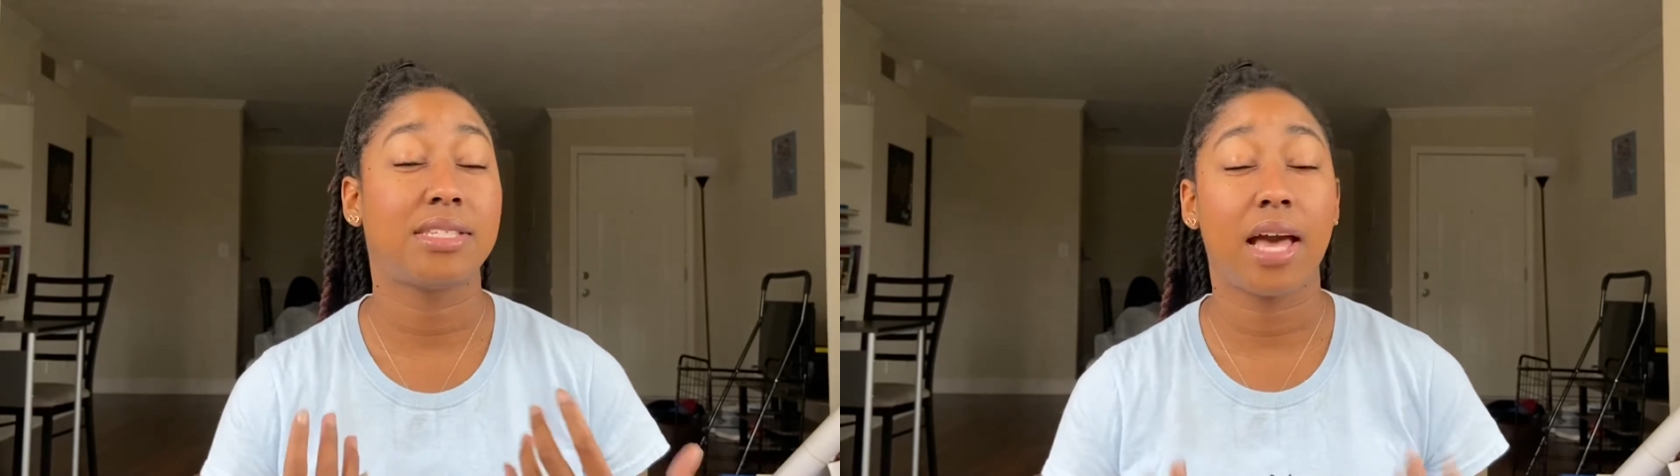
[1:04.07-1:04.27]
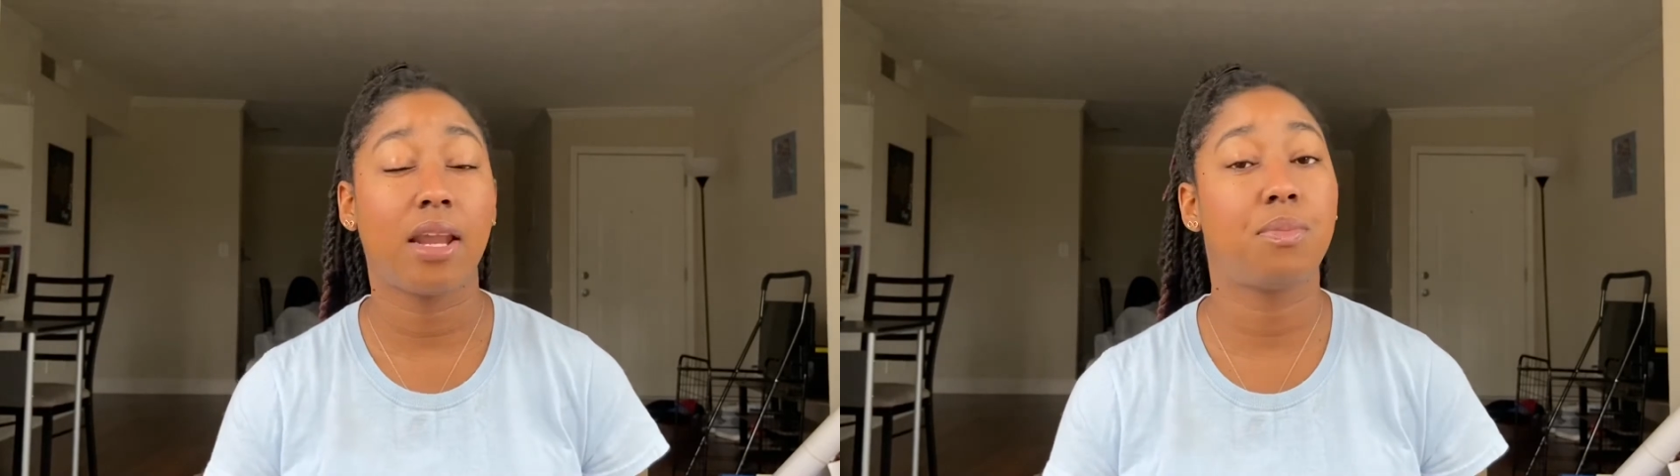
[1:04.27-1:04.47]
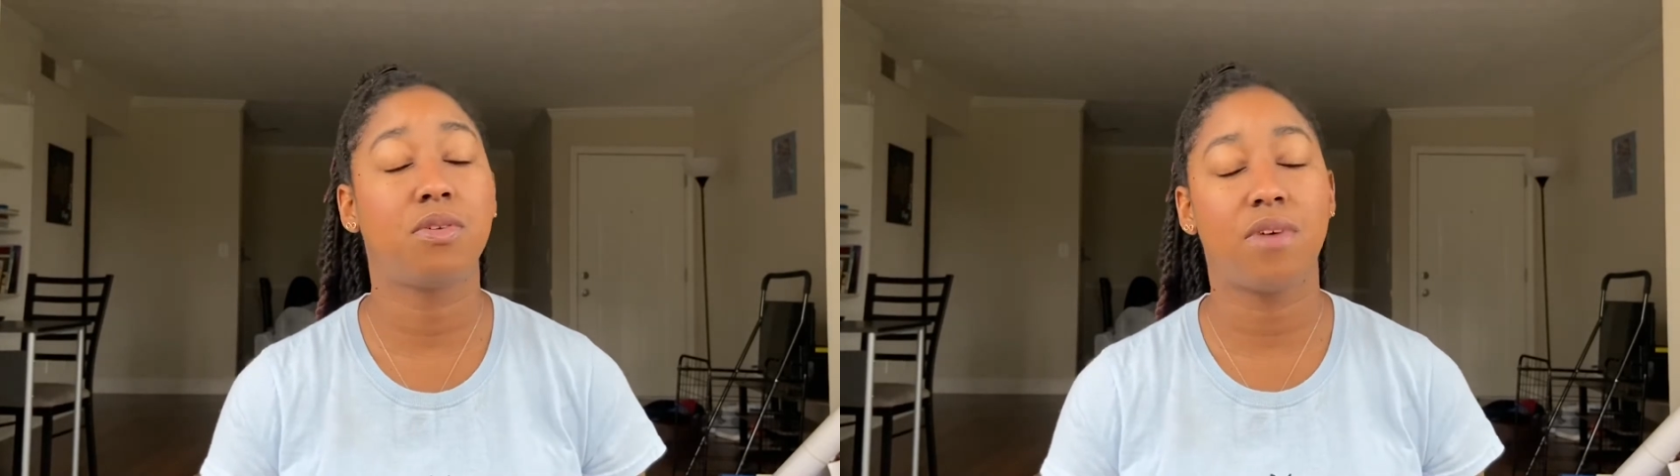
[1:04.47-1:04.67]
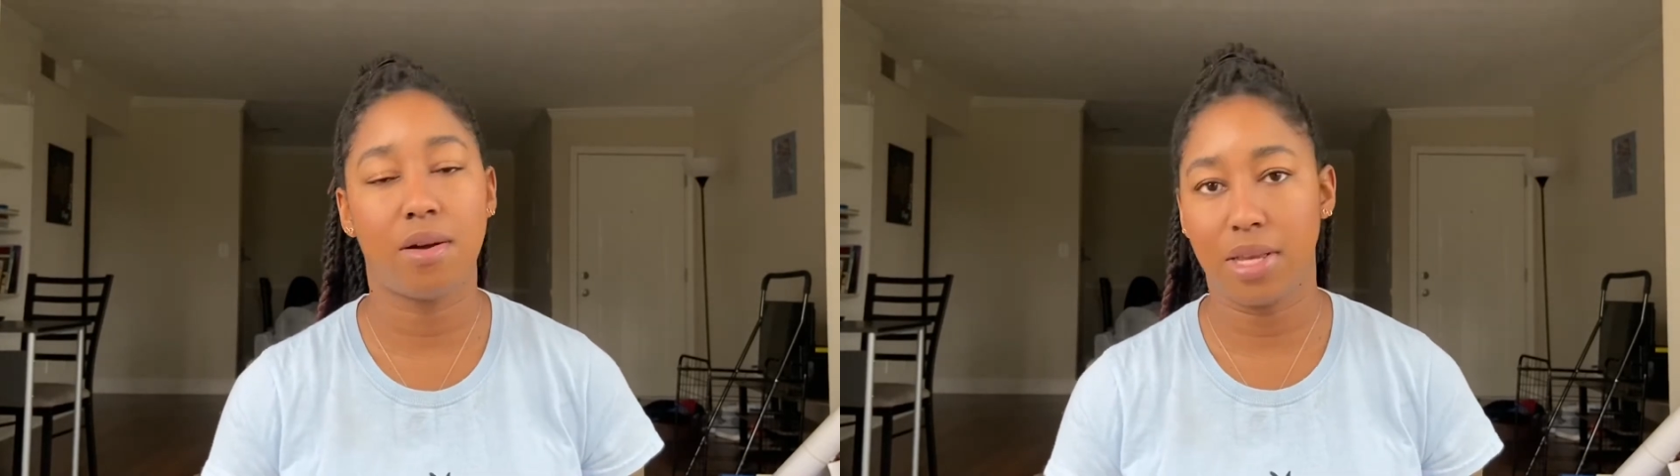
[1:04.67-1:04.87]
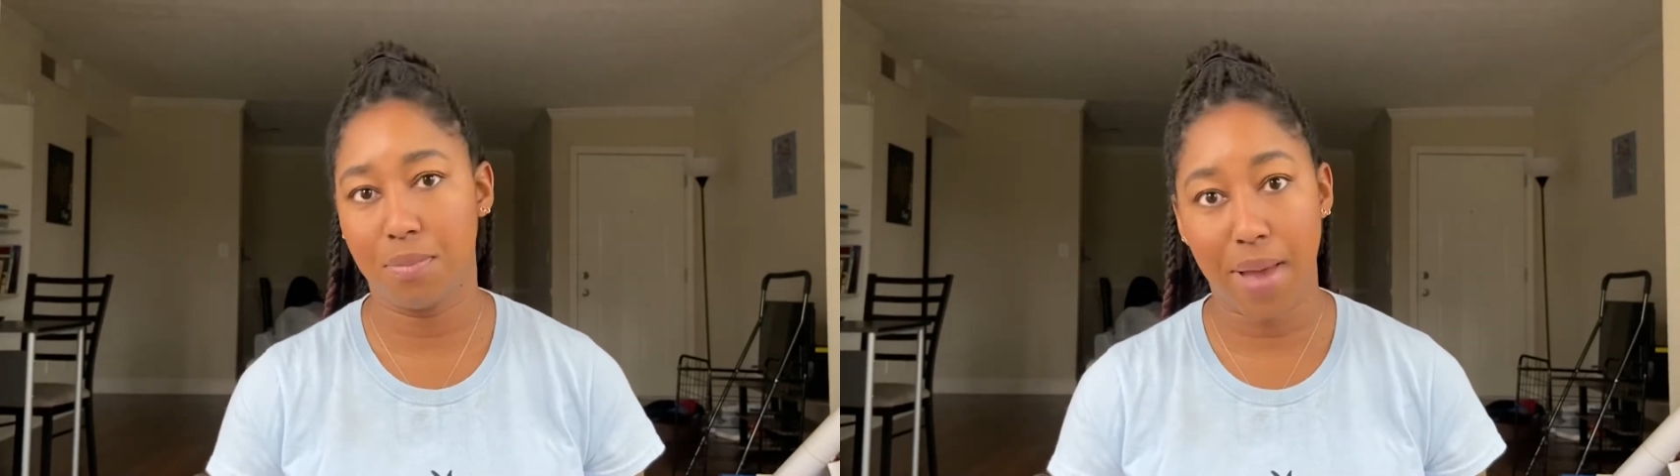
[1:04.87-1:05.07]
had a
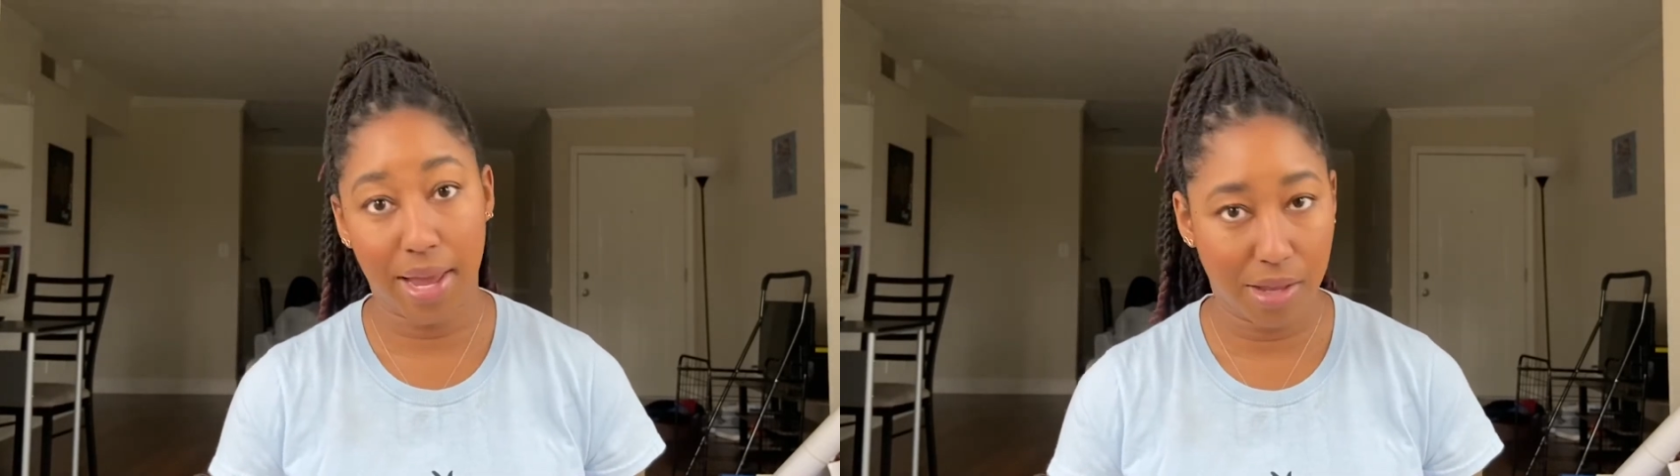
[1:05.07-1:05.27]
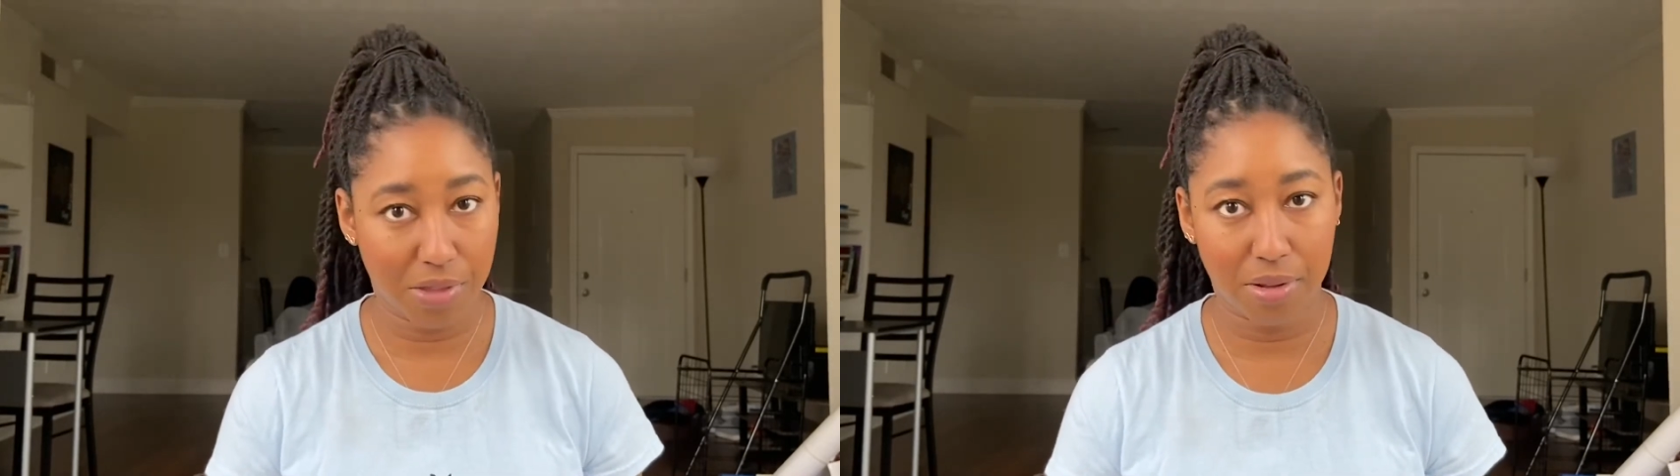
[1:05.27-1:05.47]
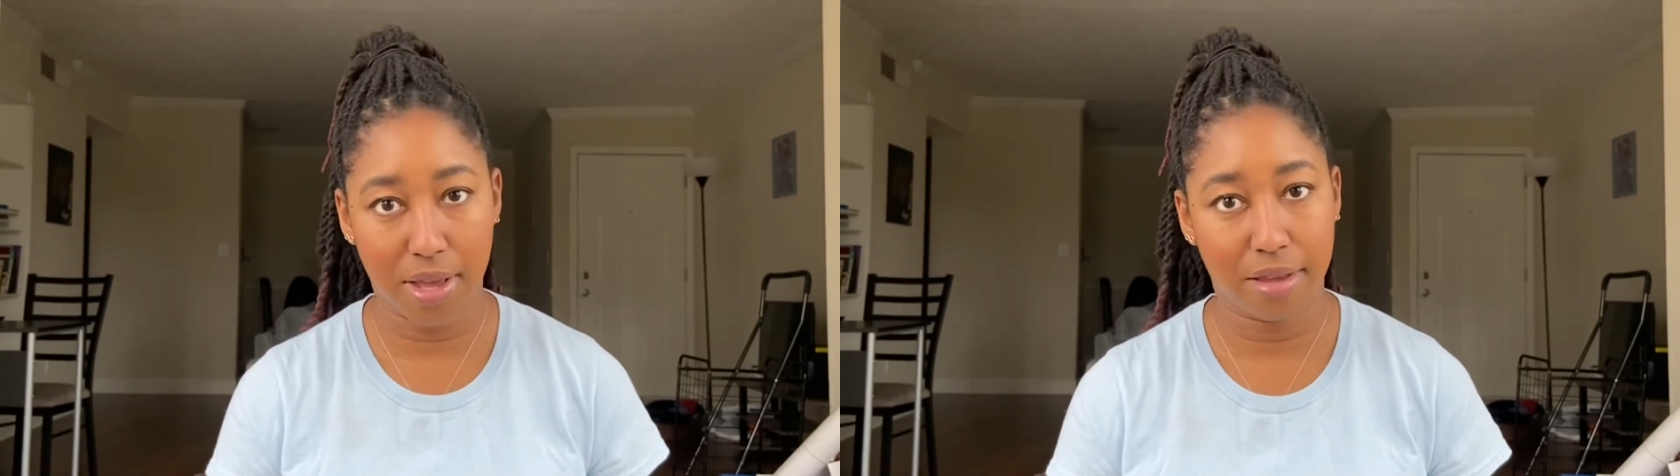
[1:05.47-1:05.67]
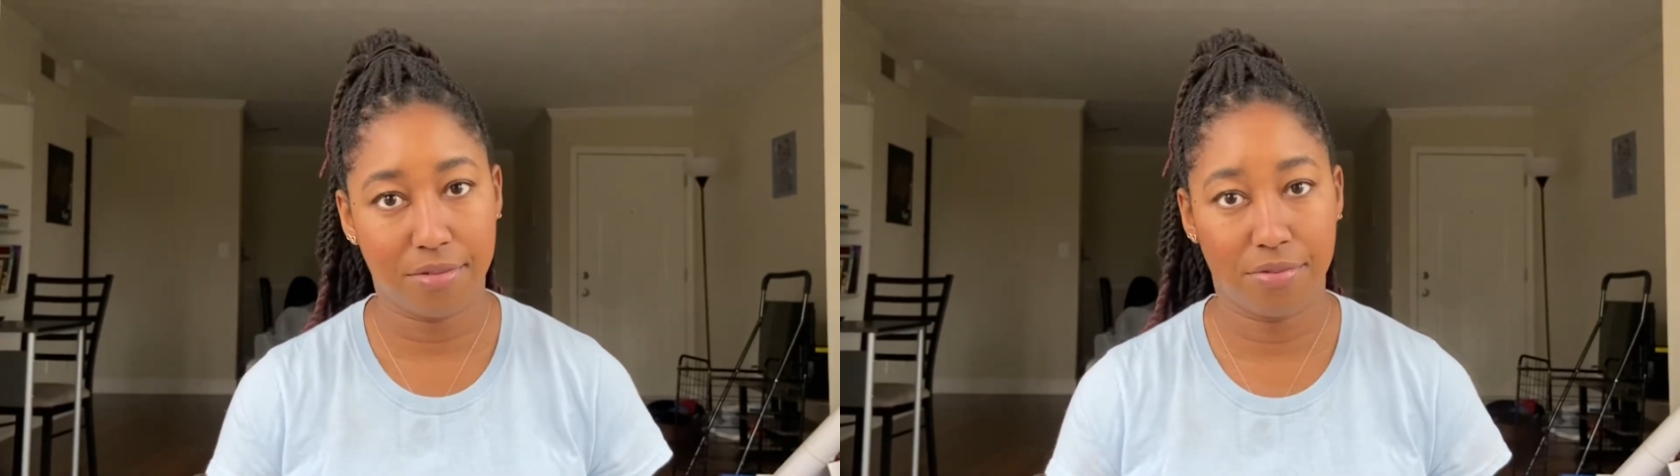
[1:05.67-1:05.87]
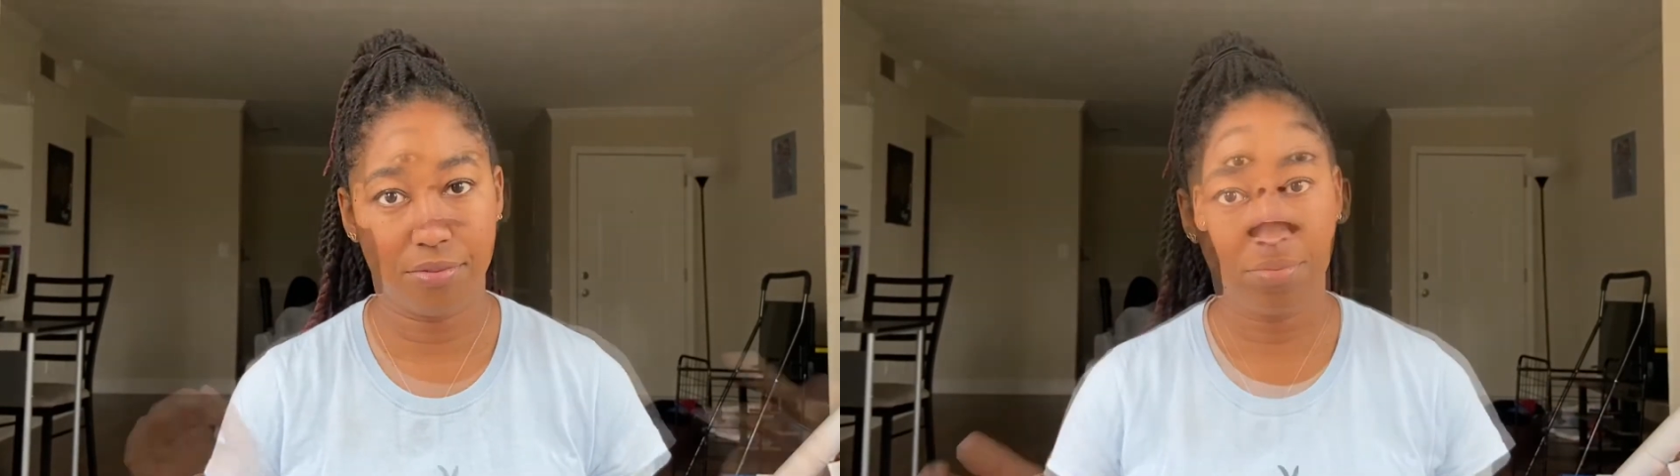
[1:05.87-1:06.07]
profound impact in their life.